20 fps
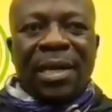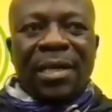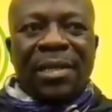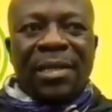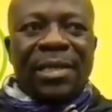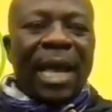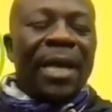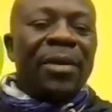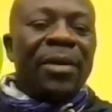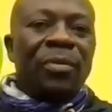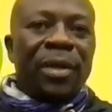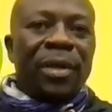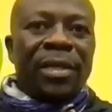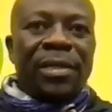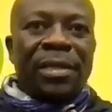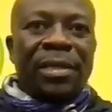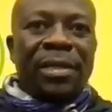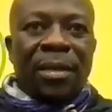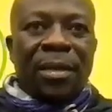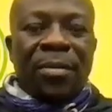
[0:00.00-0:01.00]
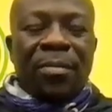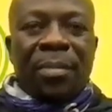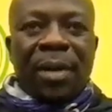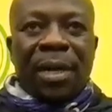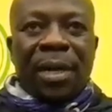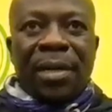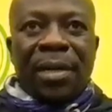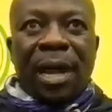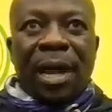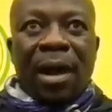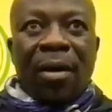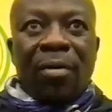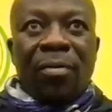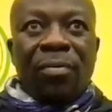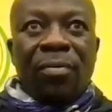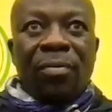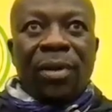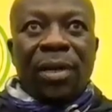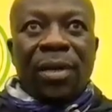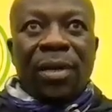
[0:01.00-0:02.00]
sideways, but now
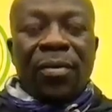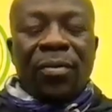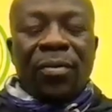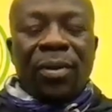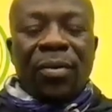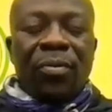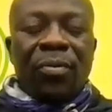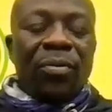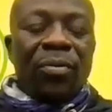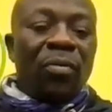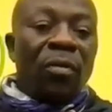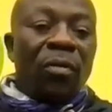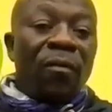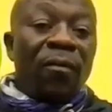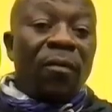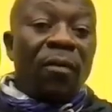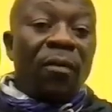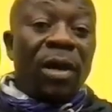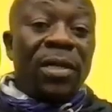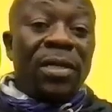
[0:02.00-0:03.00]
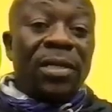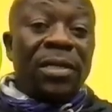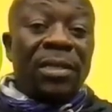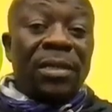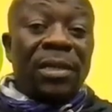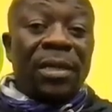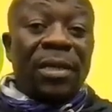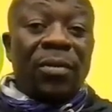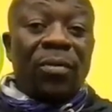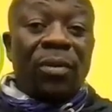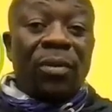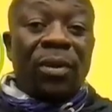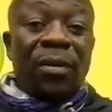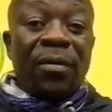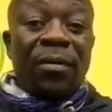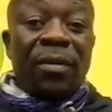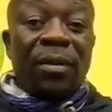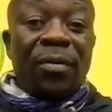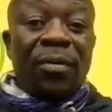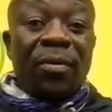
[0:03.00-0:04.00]
we could go forward, and
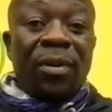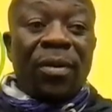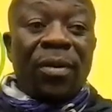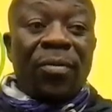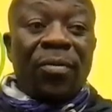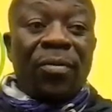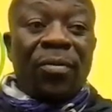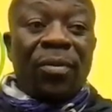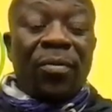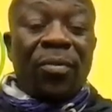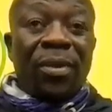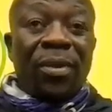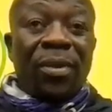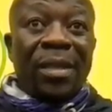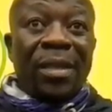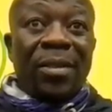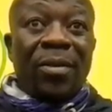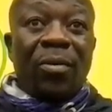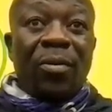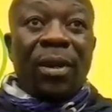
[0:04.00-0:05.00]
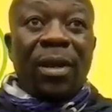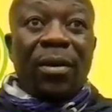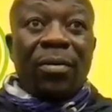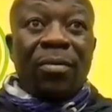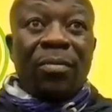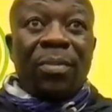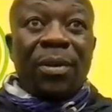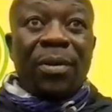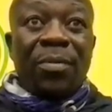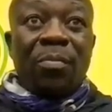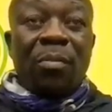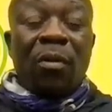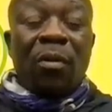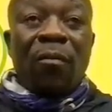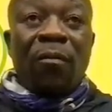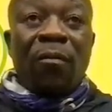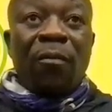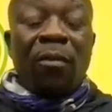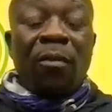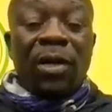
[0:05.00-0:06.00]
there were a little bit
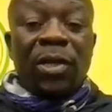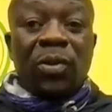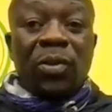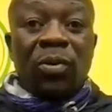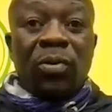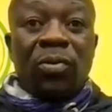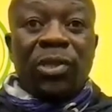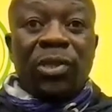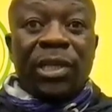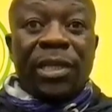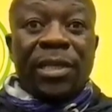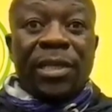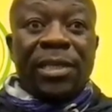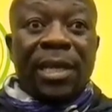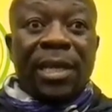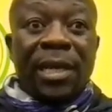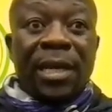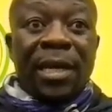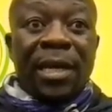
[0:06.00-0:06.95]
more forward solutions,